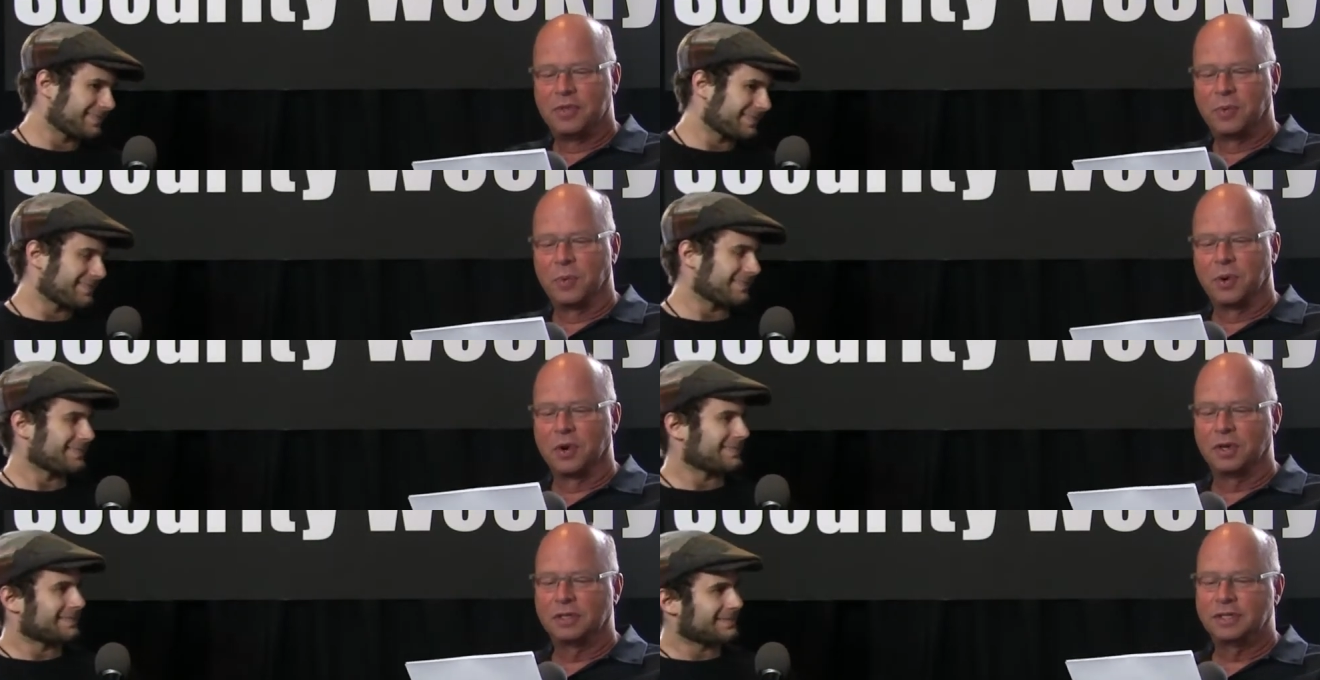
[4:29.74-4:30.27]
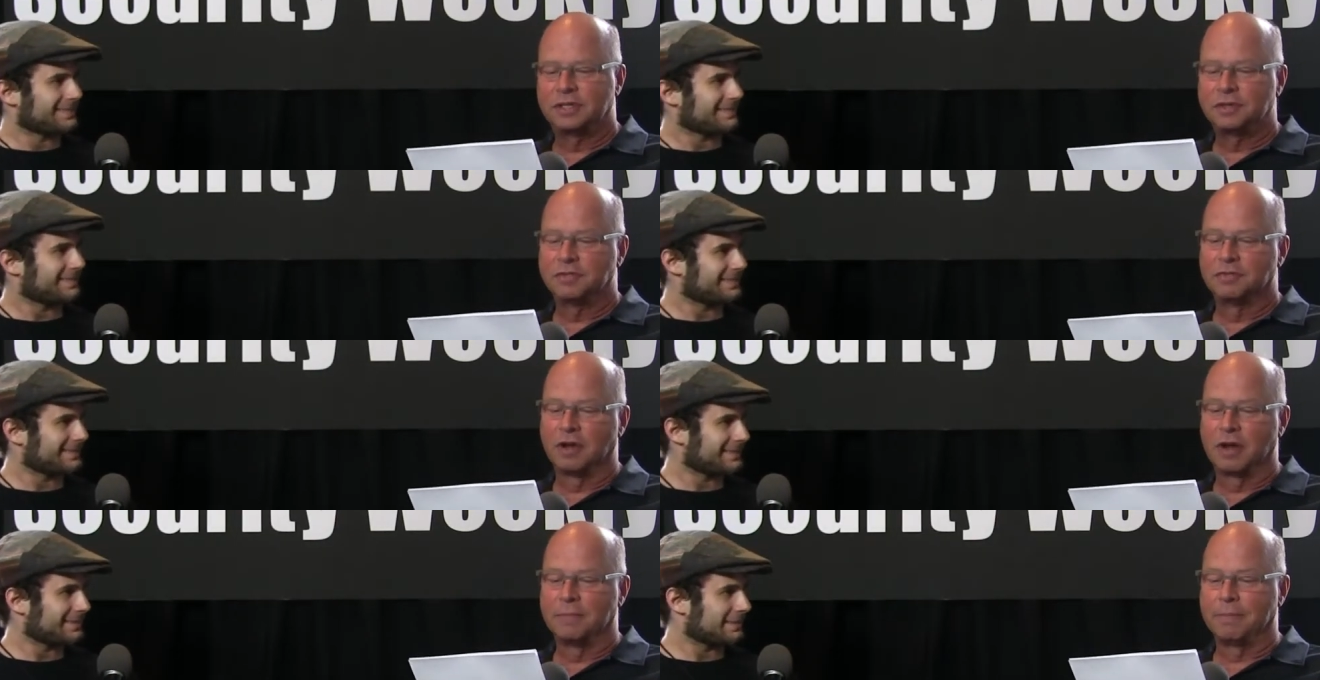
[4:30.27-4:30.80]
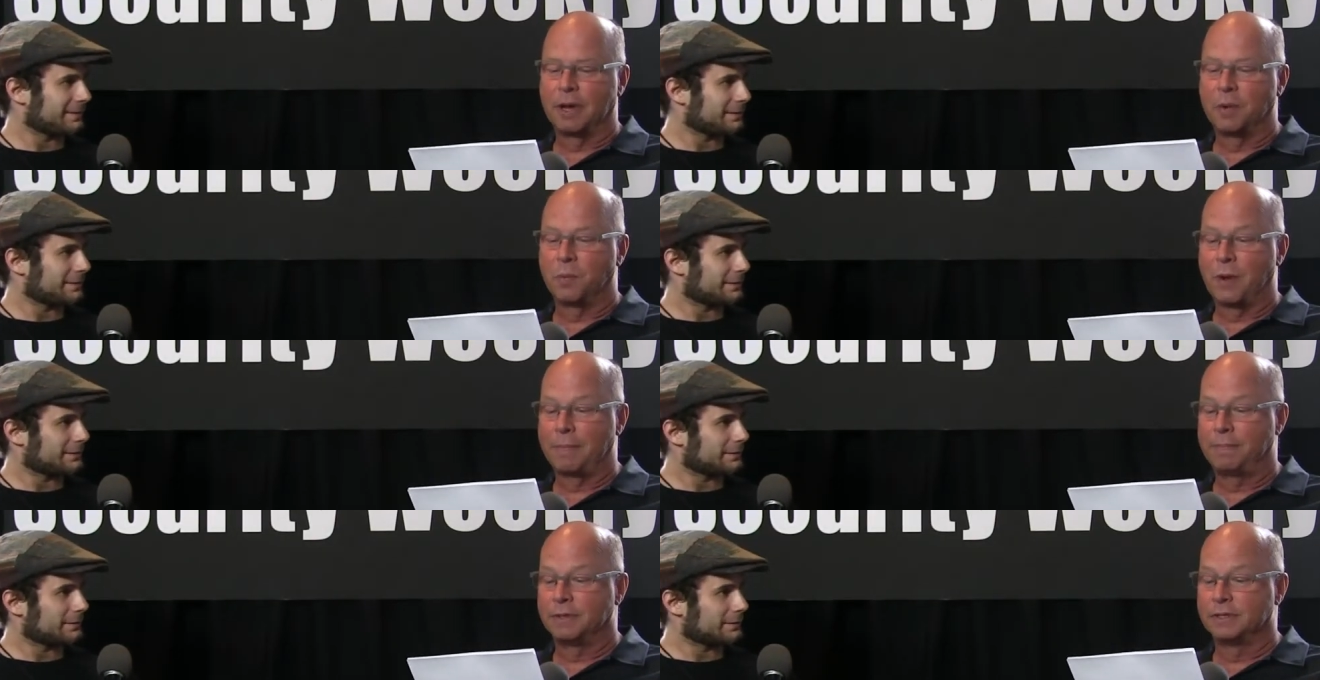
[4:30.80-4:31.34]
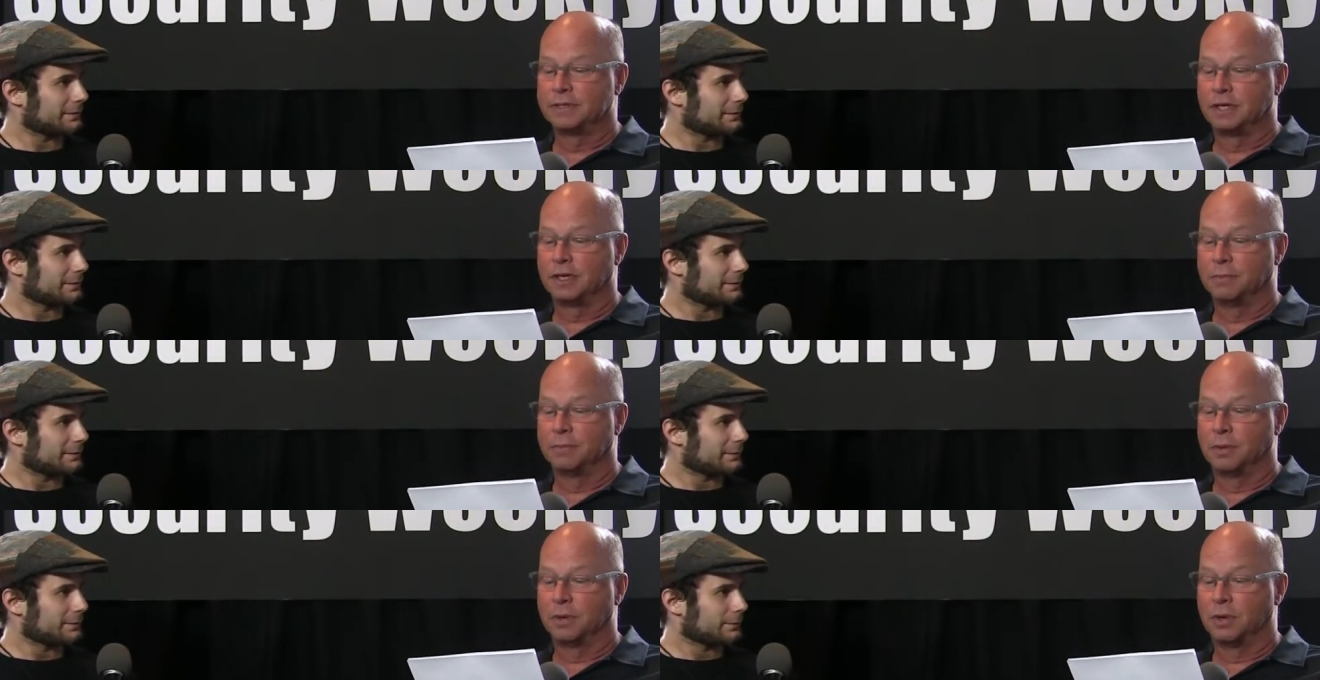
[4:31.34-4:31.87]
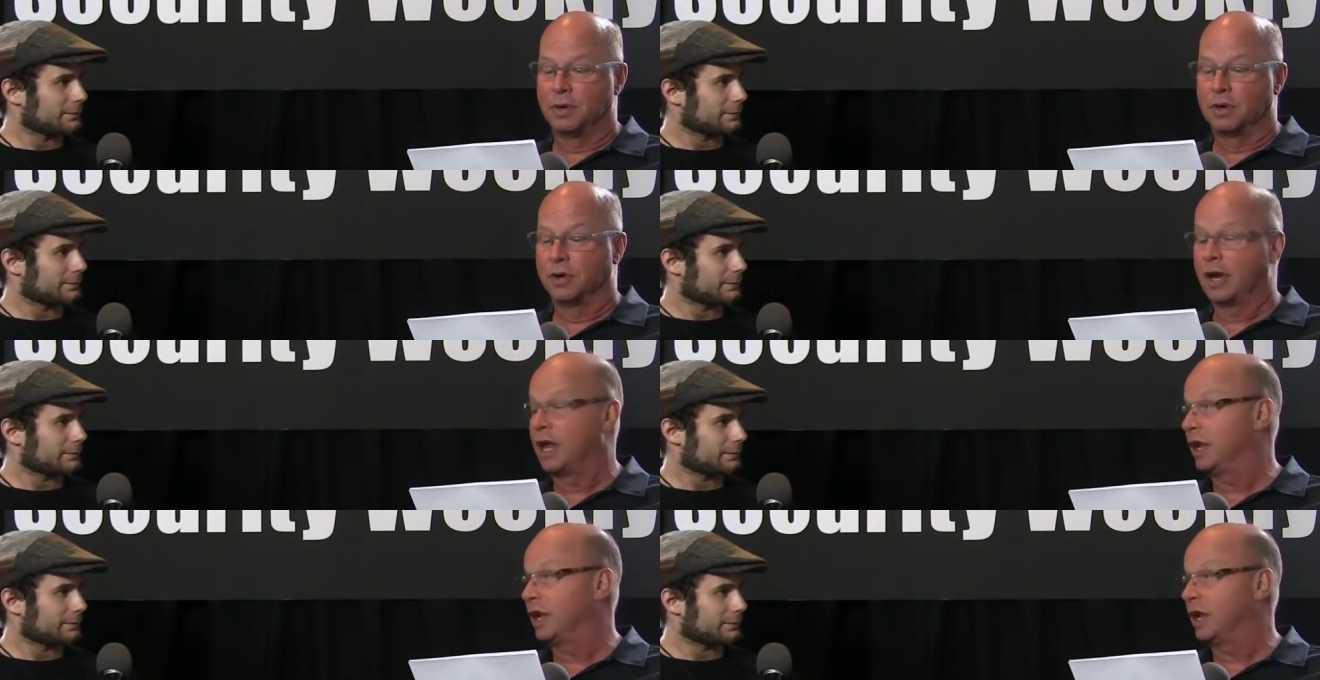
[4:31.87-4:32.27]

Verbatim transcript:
Speaker 1: the world isn't run by weapons anymore, or